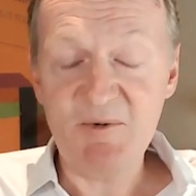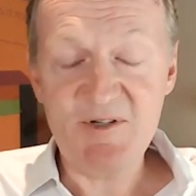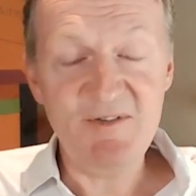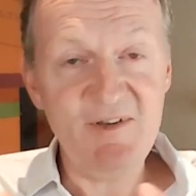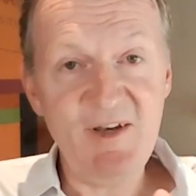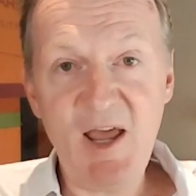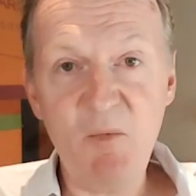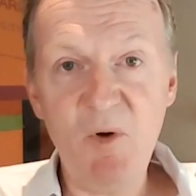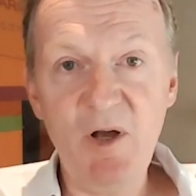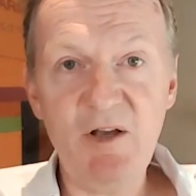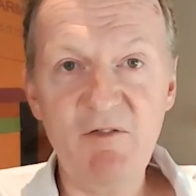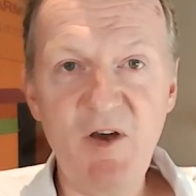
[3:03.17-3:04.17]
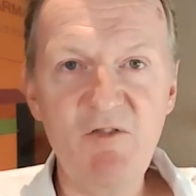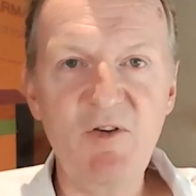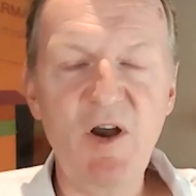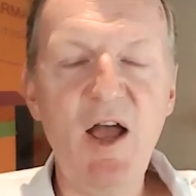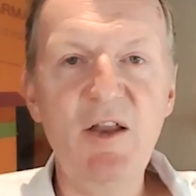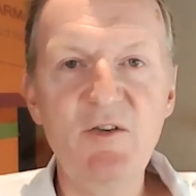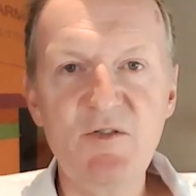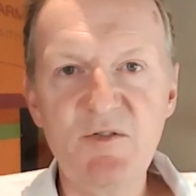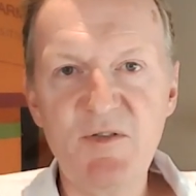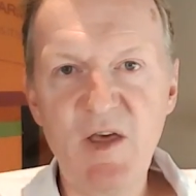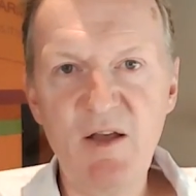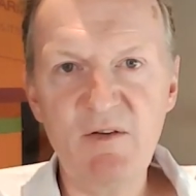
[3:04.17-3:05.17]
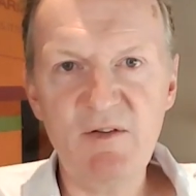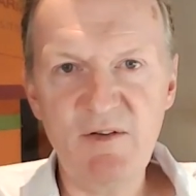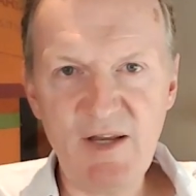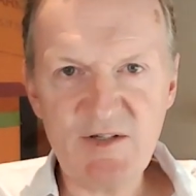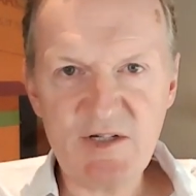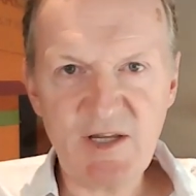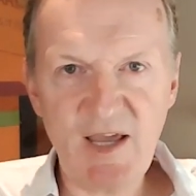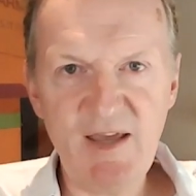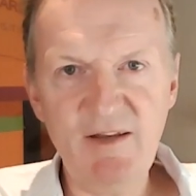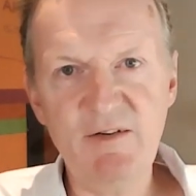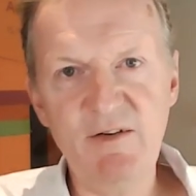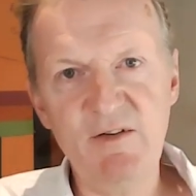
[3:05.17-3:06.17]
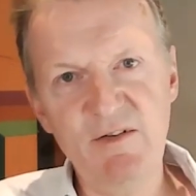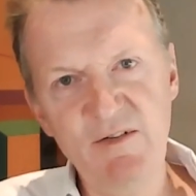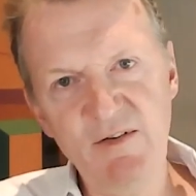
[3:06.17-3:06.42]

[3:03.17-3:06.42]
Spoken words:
which is a network of over 100,000 educators,